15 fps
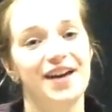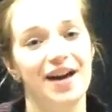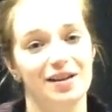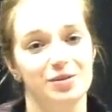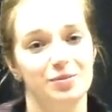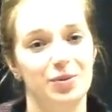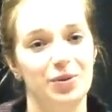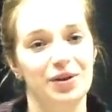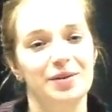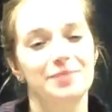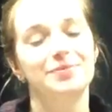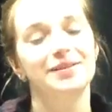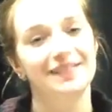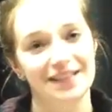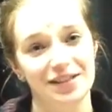Osborne,
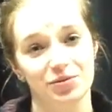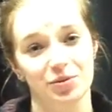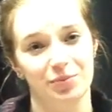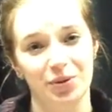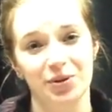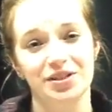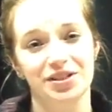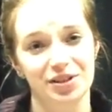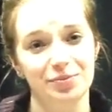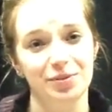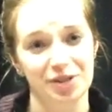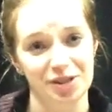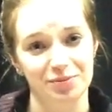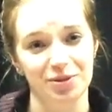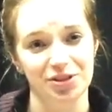please report to the
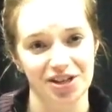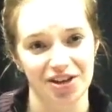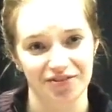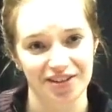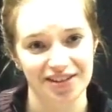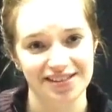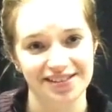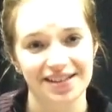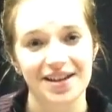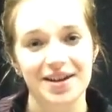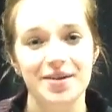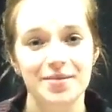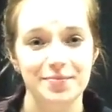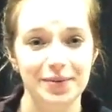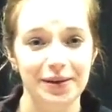principal's office.
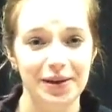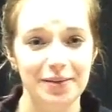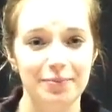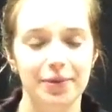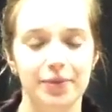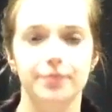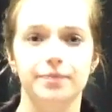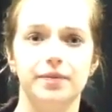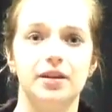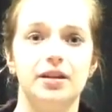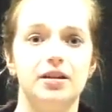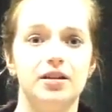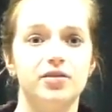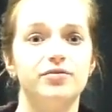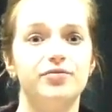Beep.
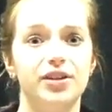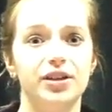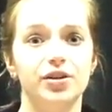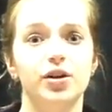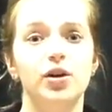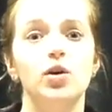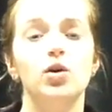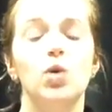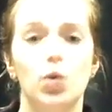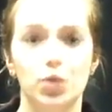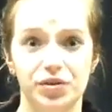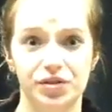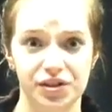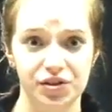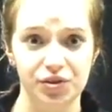Fear
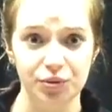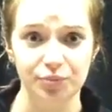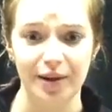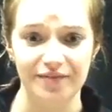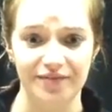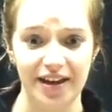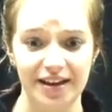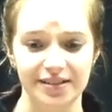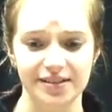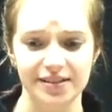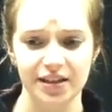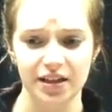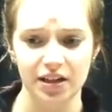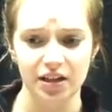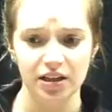courses through my veins.
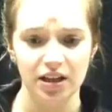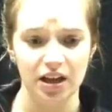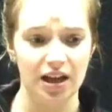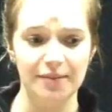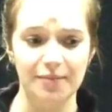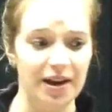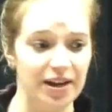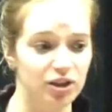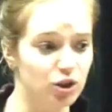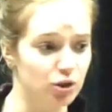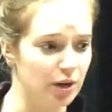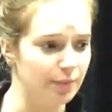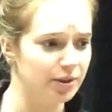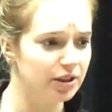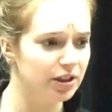Am I in
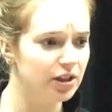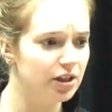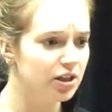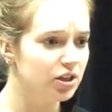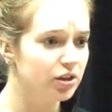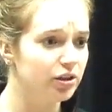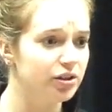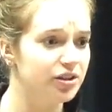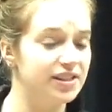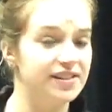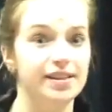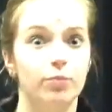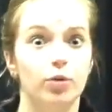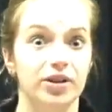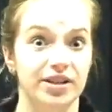trouble? Did
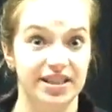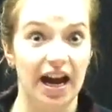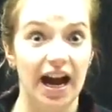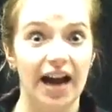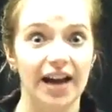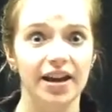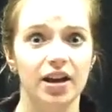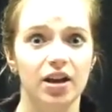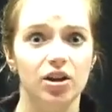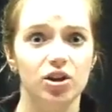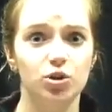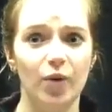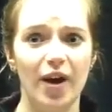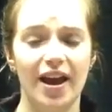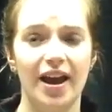someone die?
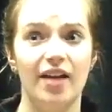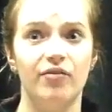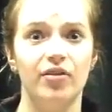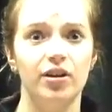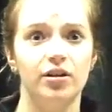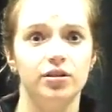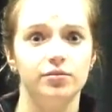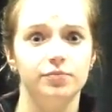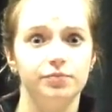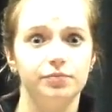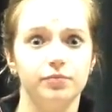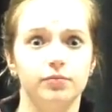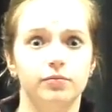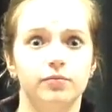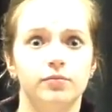Do I have
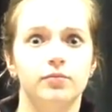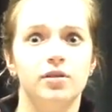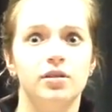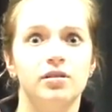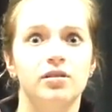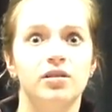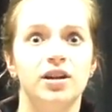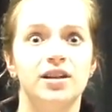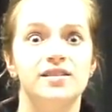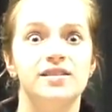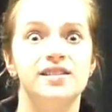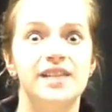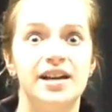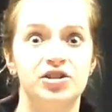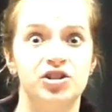
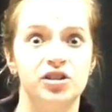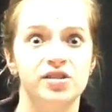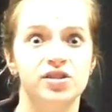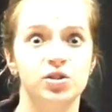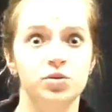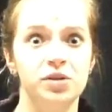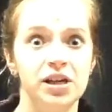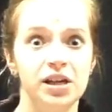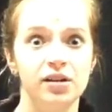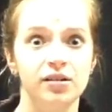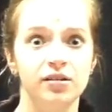concessions duty?